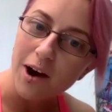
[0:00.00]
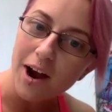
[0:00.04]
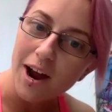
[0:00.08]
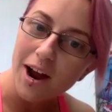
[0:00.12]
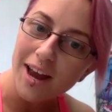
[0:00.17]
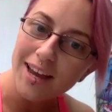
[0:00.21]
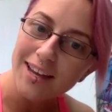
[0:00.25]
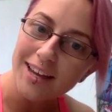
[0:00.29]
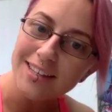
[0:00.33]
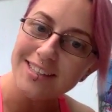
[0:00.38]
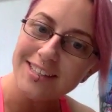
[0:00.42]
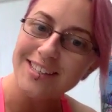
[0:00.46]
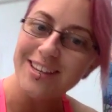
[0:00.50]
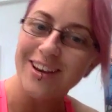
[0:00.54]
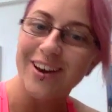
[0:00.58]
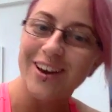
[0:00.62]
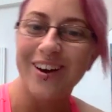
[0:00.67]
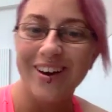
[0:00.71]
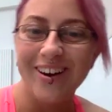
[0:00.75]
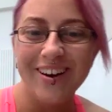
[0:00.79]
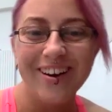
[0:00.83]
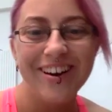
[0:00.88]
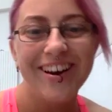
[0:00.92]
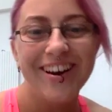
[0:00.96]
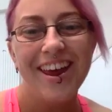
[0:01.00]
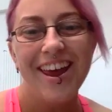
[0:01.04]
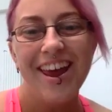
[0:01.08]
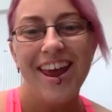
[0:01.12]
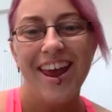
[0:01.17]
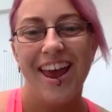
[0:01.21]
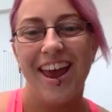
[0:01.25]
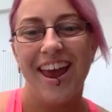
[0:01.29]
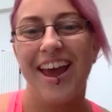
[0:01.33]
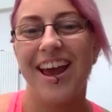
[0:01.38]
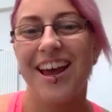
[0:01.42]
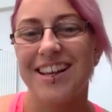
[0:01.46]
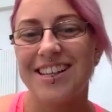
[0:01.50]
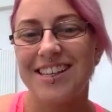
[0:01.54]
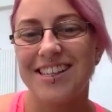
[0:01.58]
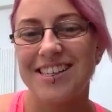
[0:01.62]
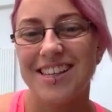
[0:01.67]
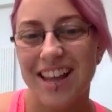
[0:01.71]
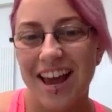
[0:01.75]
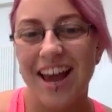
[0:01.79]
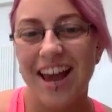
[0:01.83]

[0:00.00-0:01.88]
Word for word: right so yeah, it's exactly.